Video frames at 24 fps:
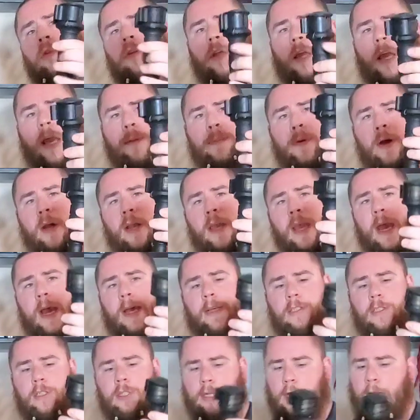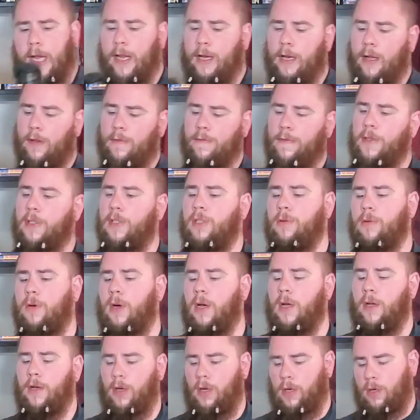K-bar caster, handheld fishing
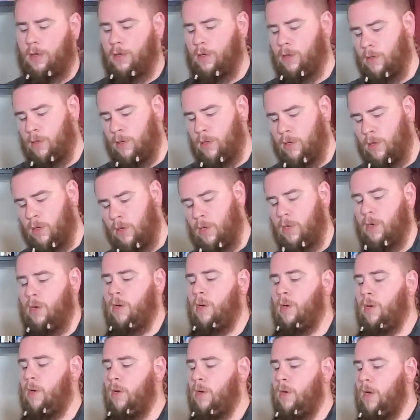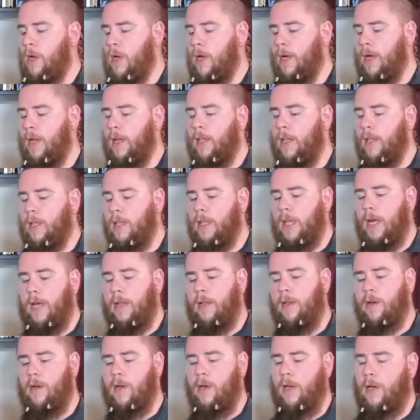rod. I got a little
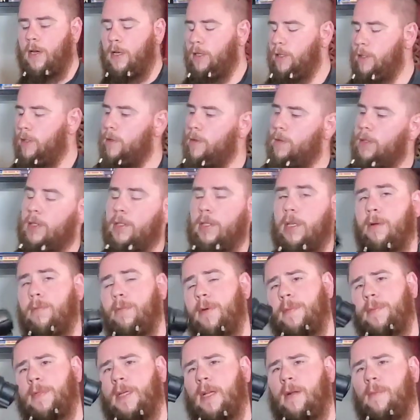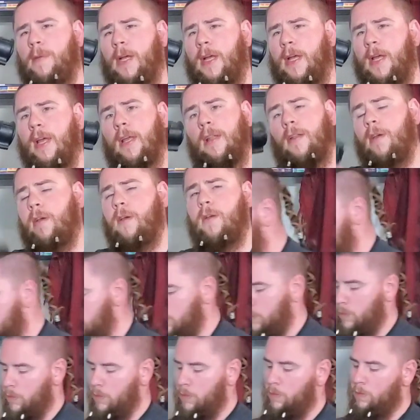lanyard on it so it doesn't get ripped out of my hand.
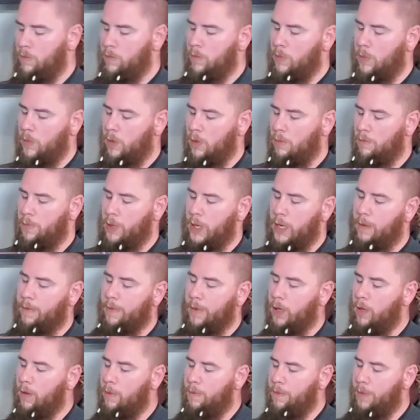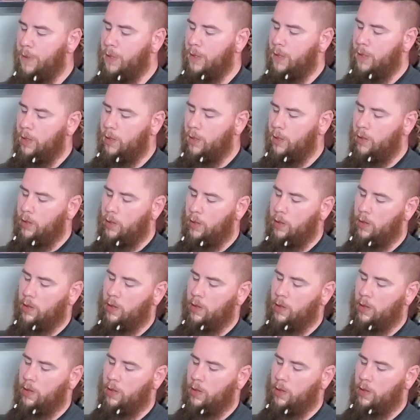Pop it open.